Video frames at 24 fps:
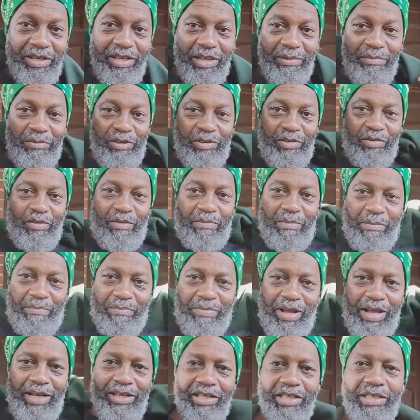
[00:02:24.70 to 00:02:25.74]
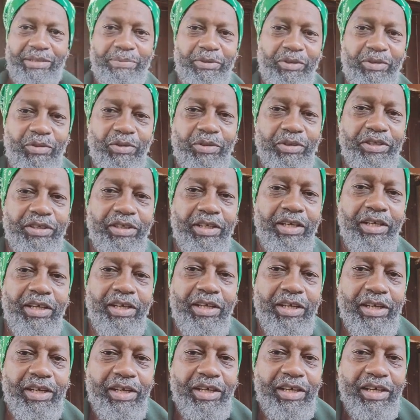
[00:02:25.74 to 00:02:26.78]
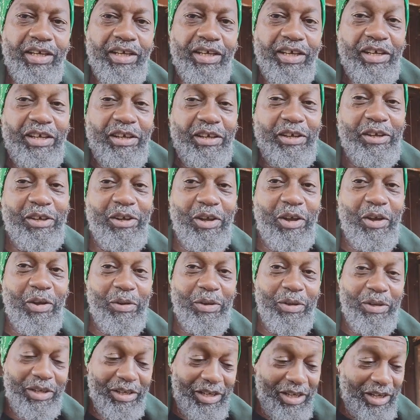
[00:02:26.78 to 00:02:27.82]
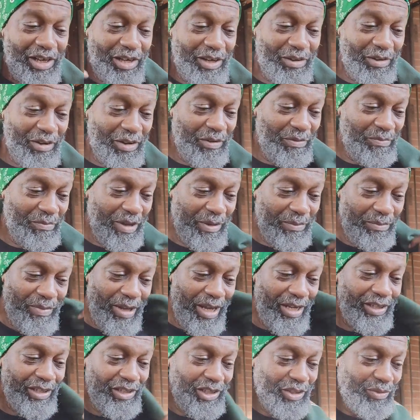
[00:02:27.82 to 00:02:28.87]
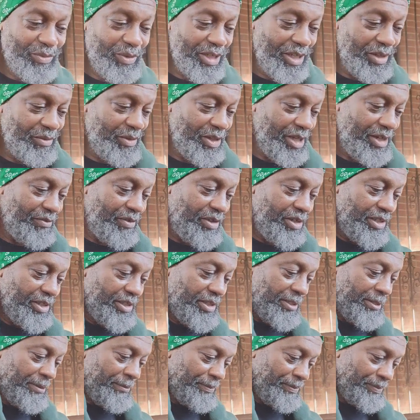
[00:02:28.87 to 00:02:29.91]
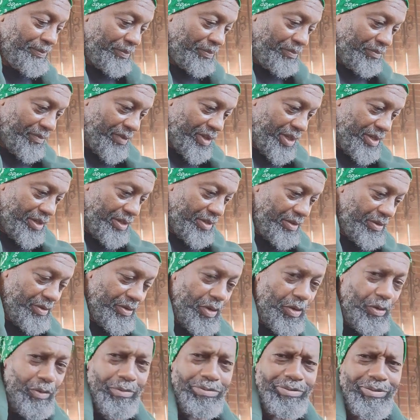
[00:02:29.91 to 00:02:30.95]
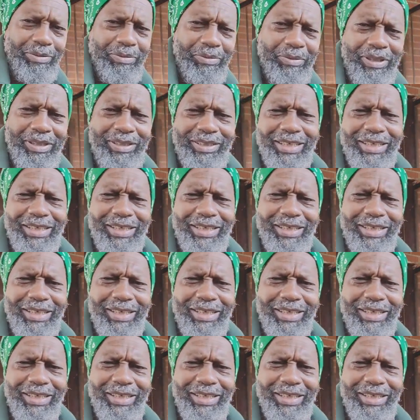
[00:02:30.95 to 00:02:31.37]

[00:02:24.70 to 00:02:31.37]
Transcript: I keep this on my back just because, you know, I, I, my back is sweaty, whatever it is. Uh, oh, well,